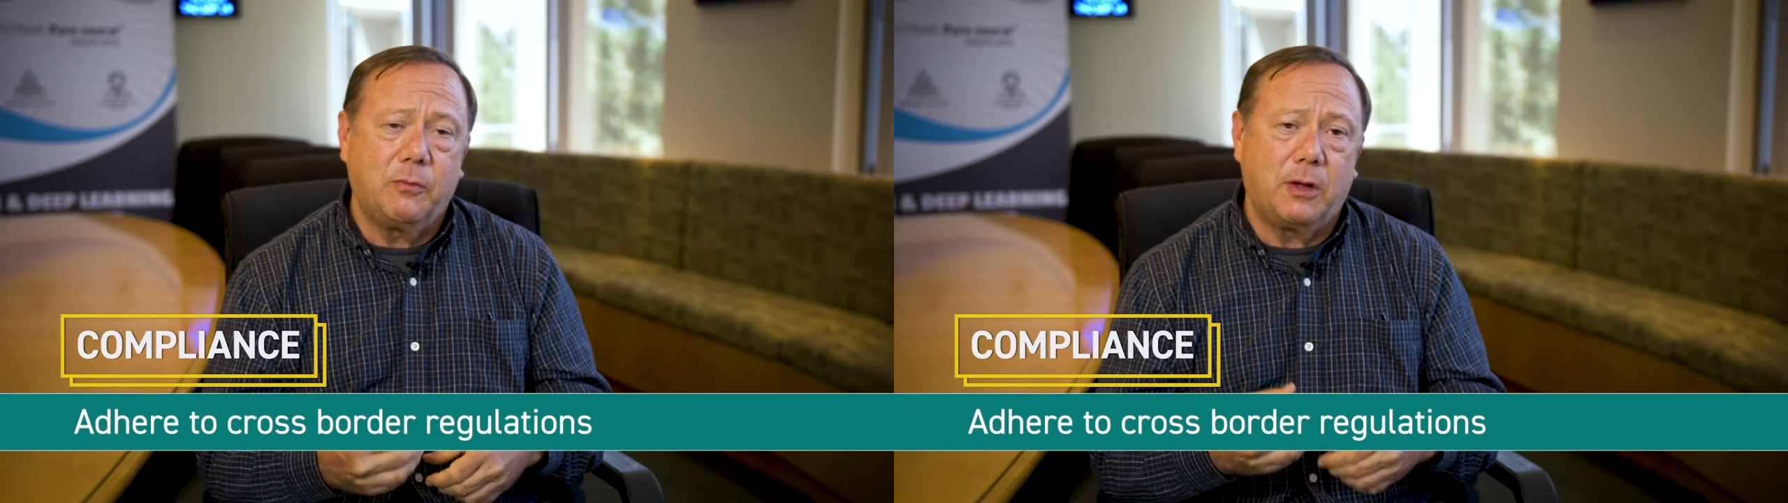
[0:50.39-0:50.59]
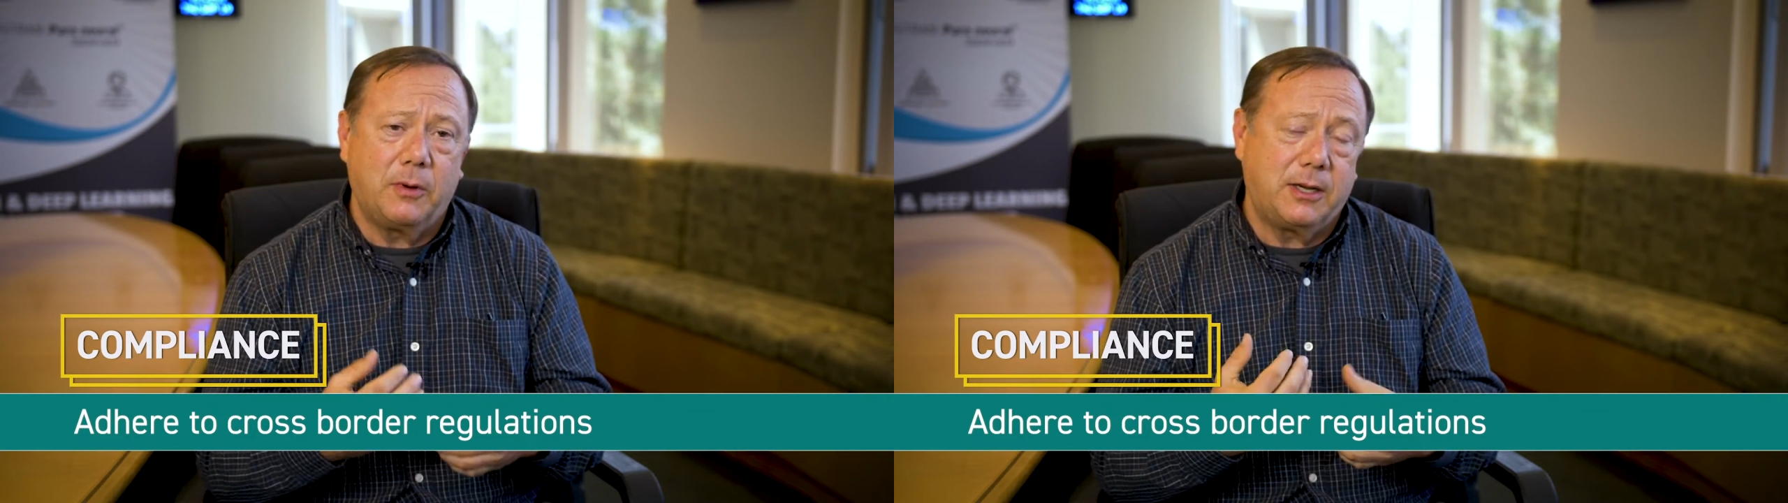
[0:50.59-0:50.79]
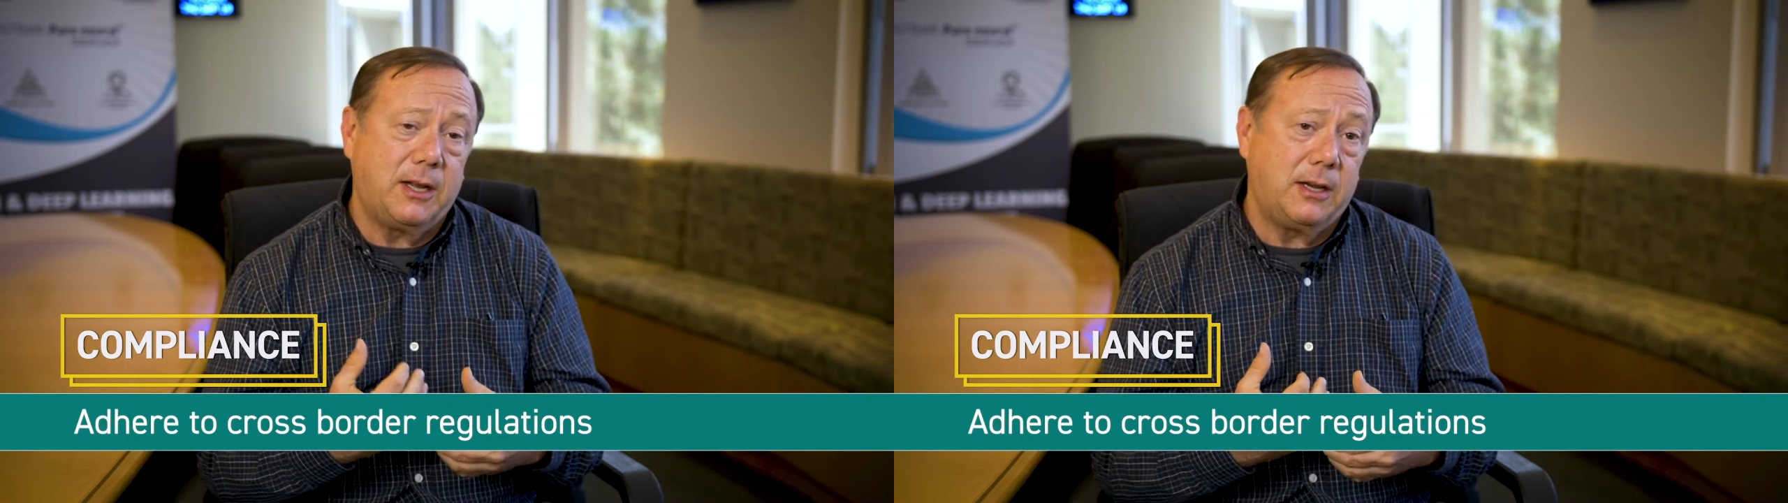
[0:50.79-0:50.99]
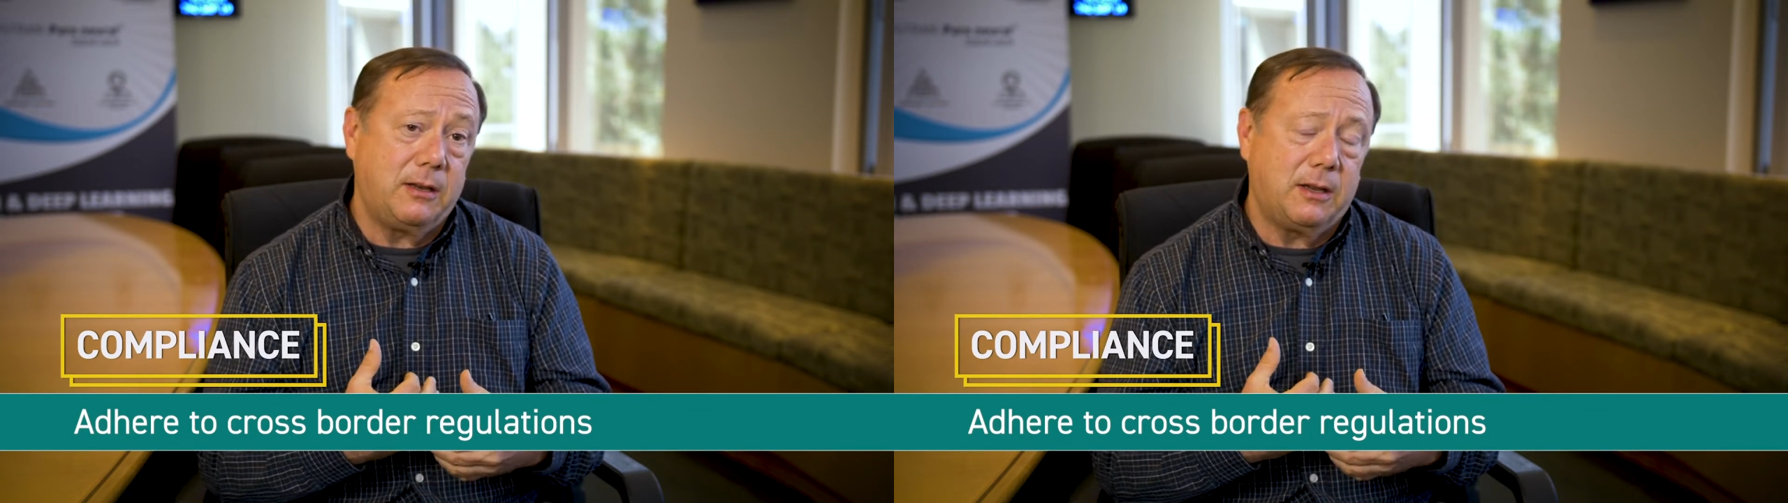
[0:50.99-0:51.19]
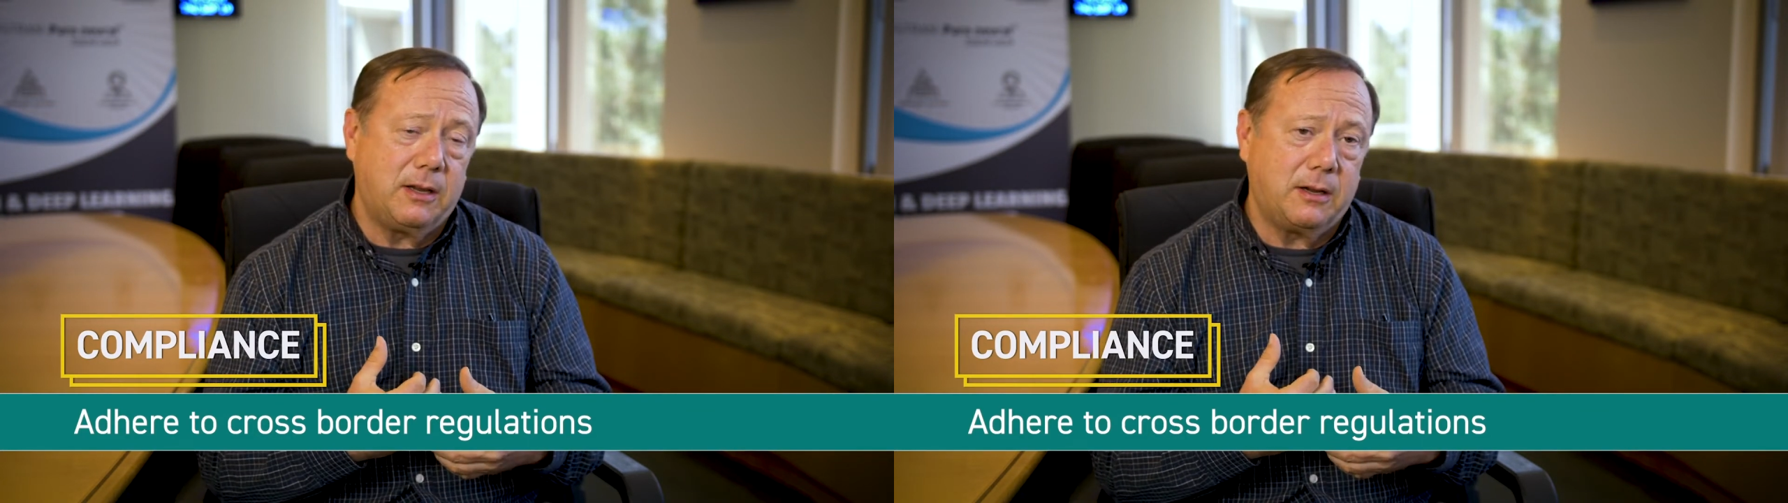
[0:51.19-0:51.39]
while
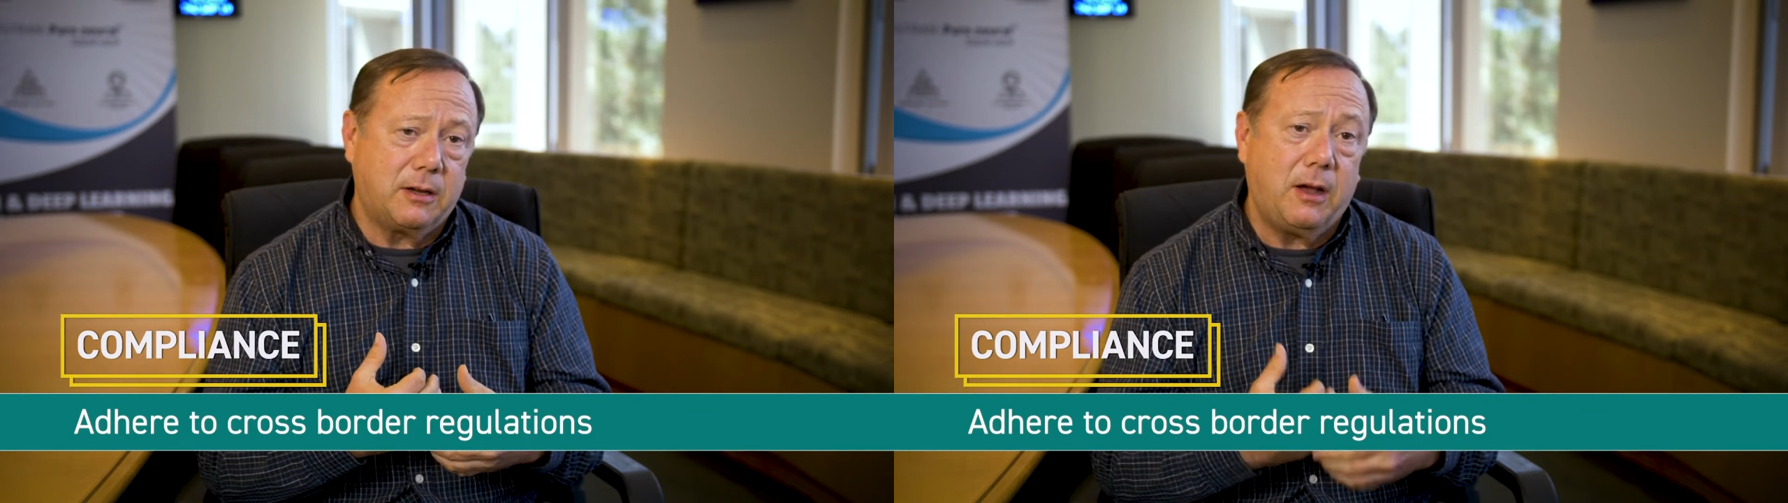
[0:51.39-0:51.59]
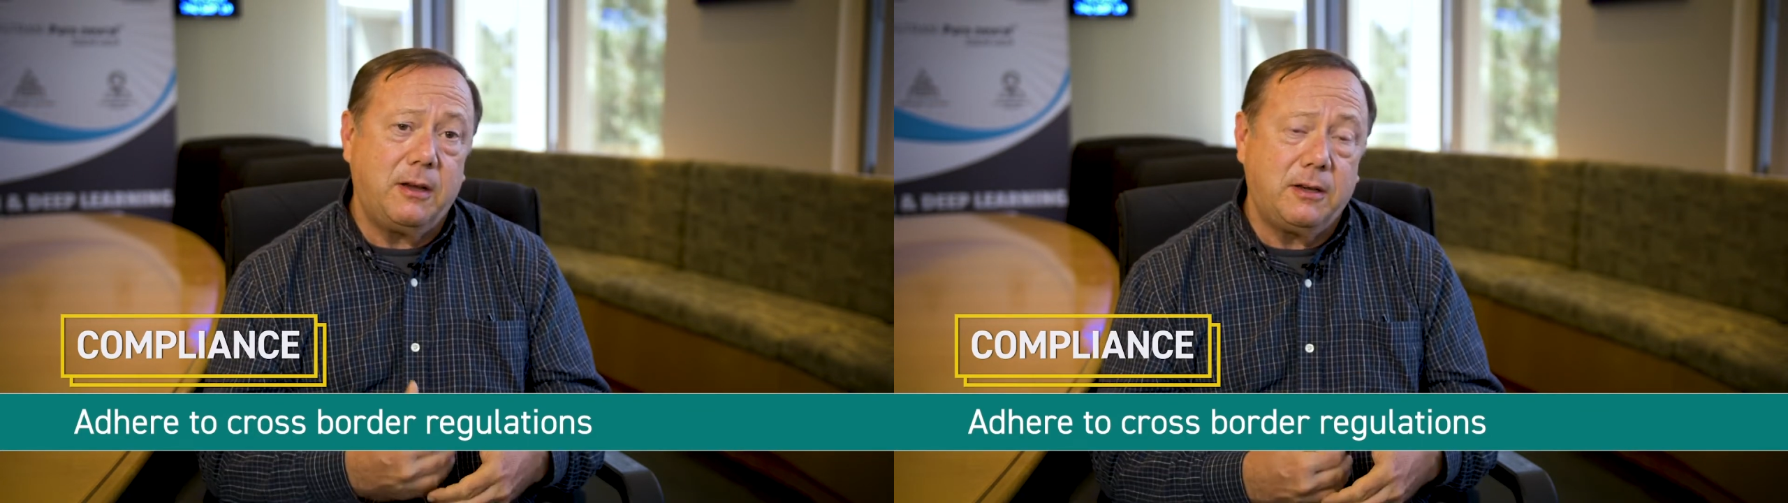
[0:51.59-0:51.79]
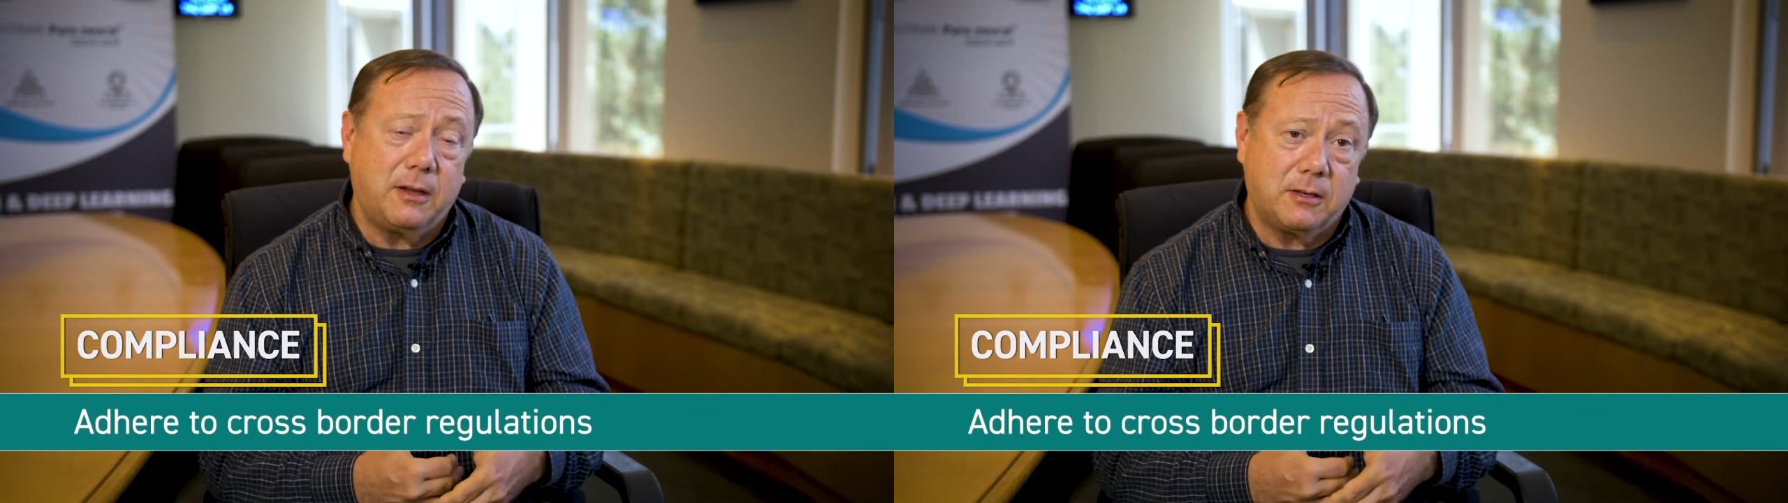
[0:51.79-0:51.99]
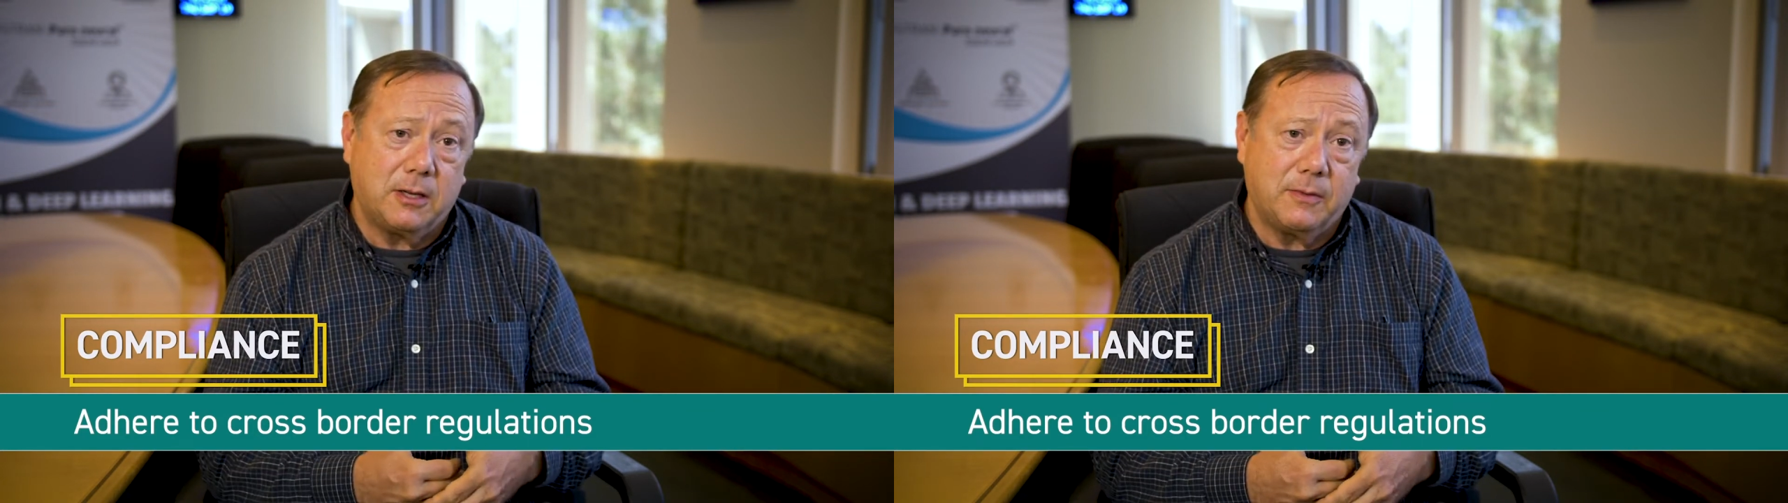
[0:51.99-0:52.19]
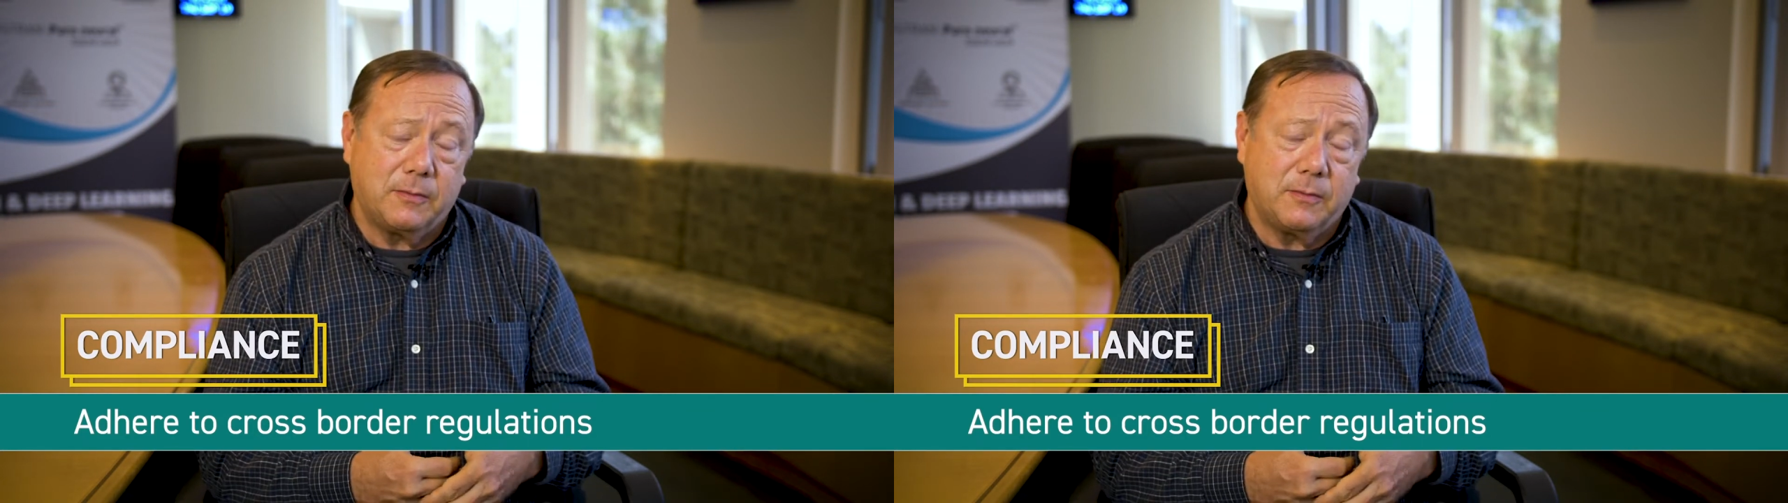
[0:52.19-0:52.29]
retaining the context of